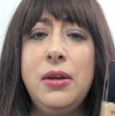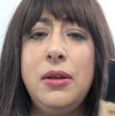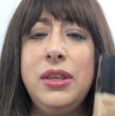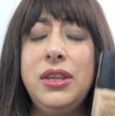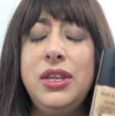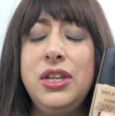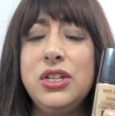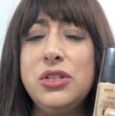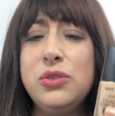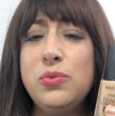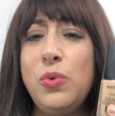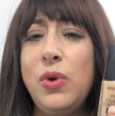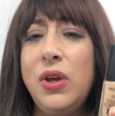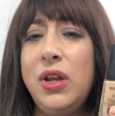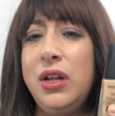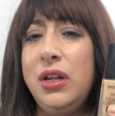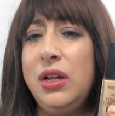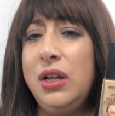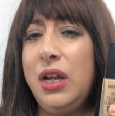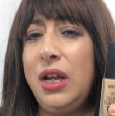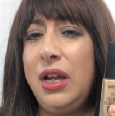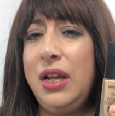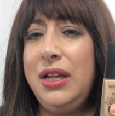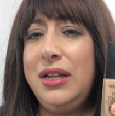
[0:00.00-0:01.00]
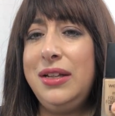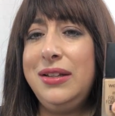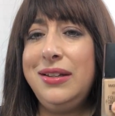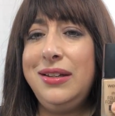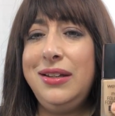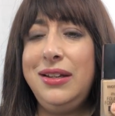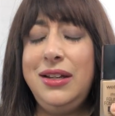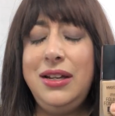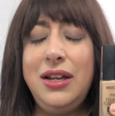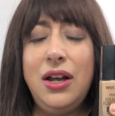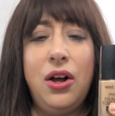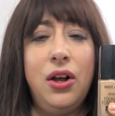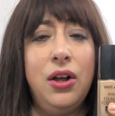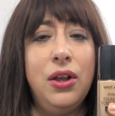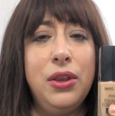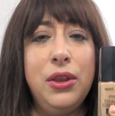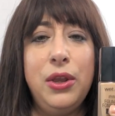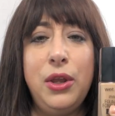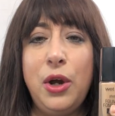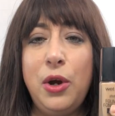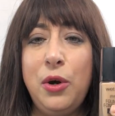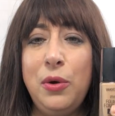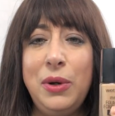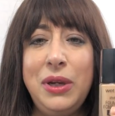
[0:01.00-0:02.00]
This one,
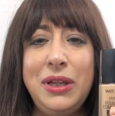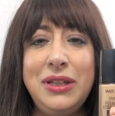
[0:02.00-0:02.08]
although